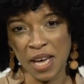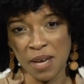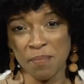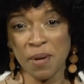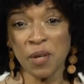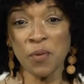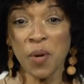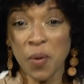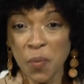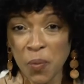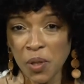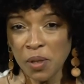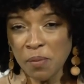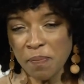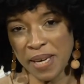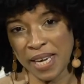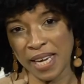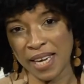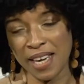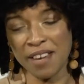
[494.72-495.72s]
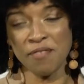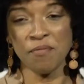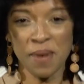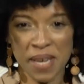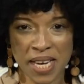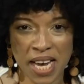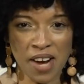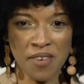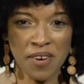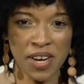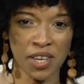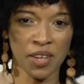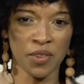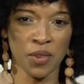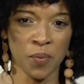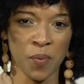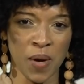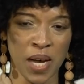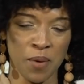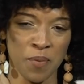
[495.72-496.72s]
but we will be if we carry on the
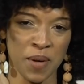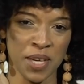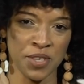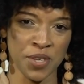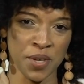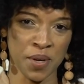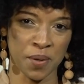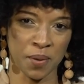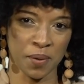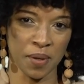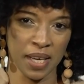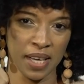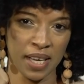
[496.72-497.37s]
way we do.